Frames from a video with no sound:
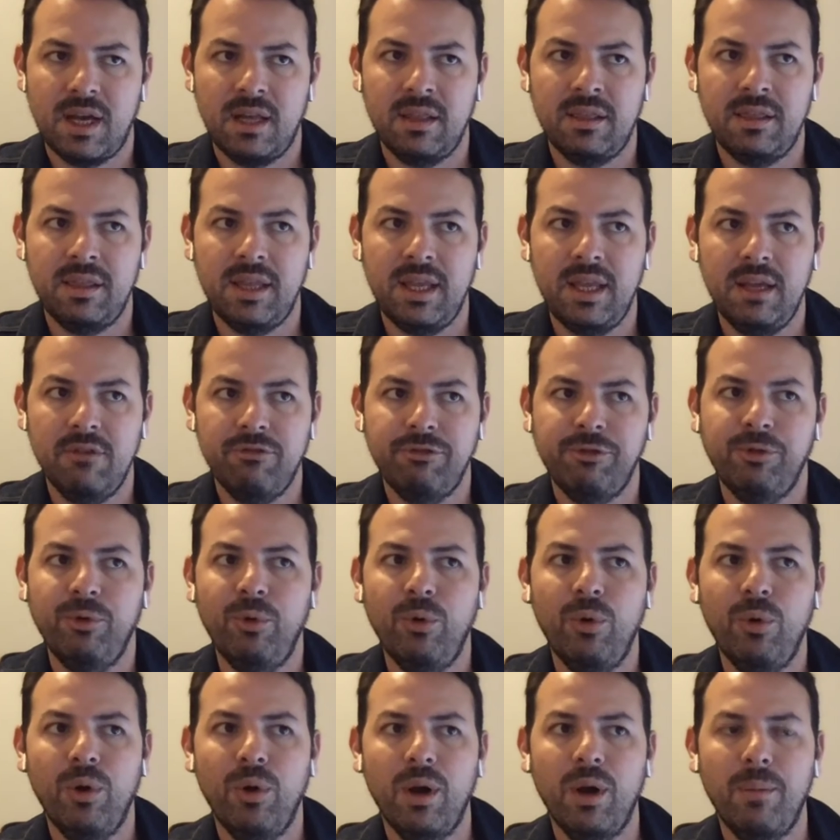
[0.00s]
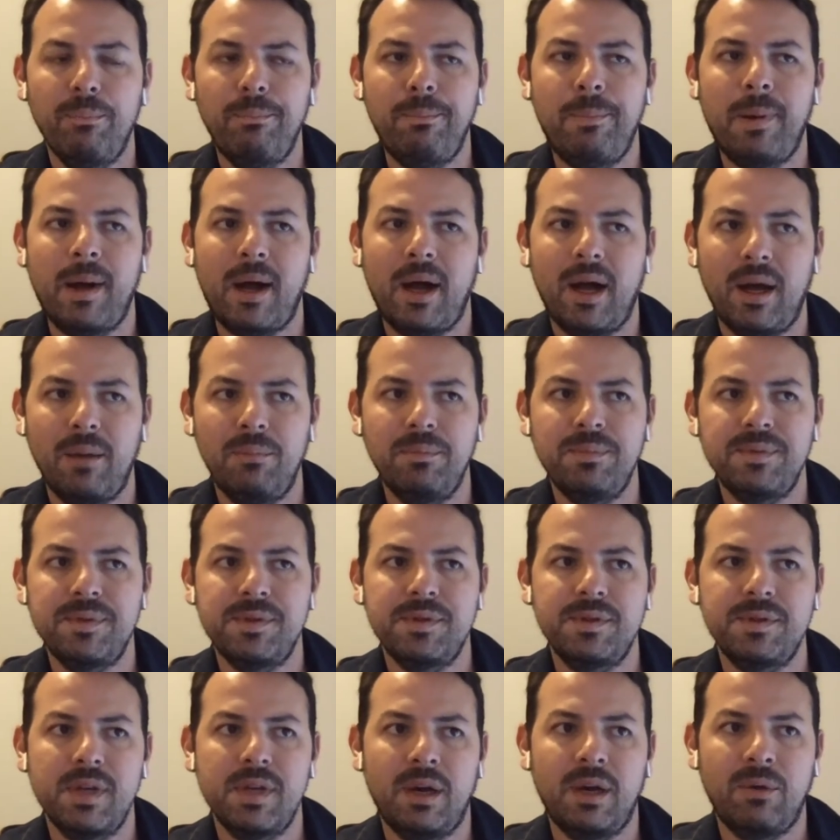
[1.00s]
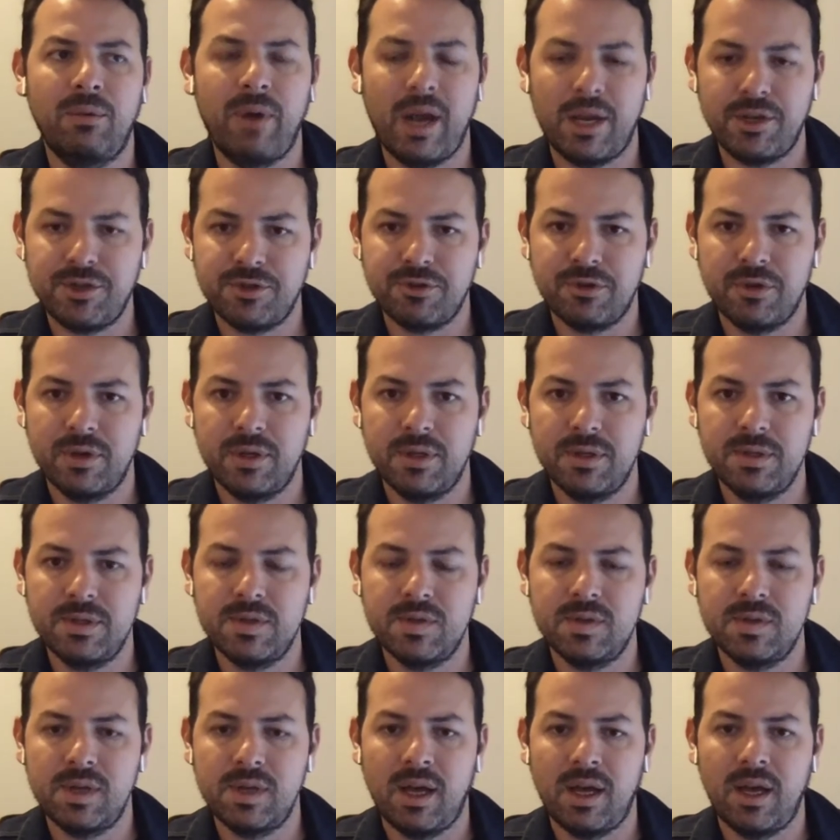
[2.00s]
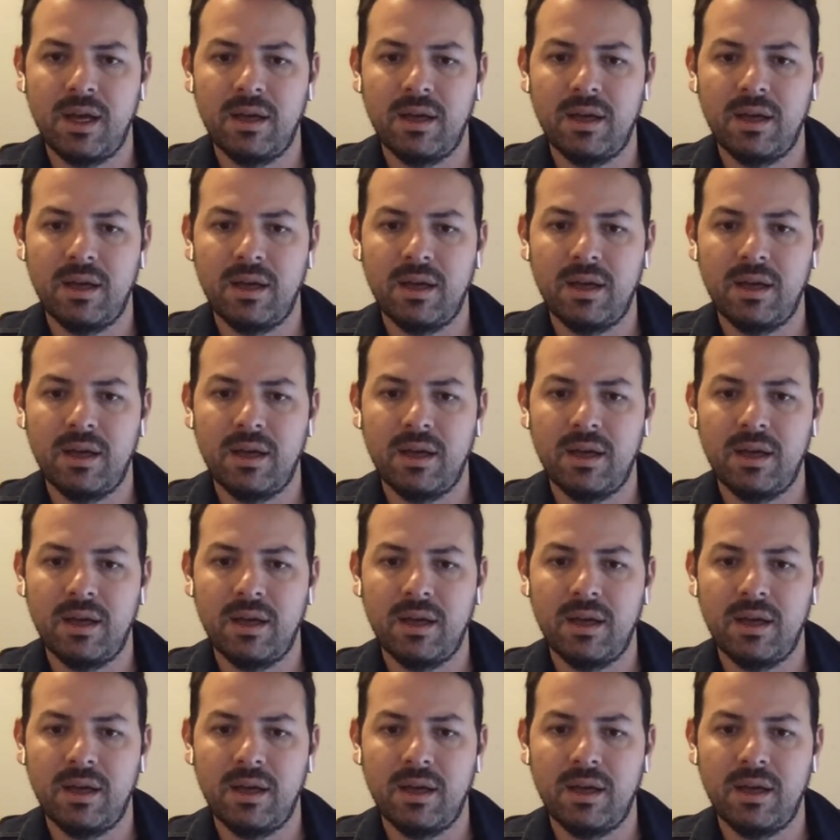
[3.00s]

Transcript: I think for pubs, restaurants,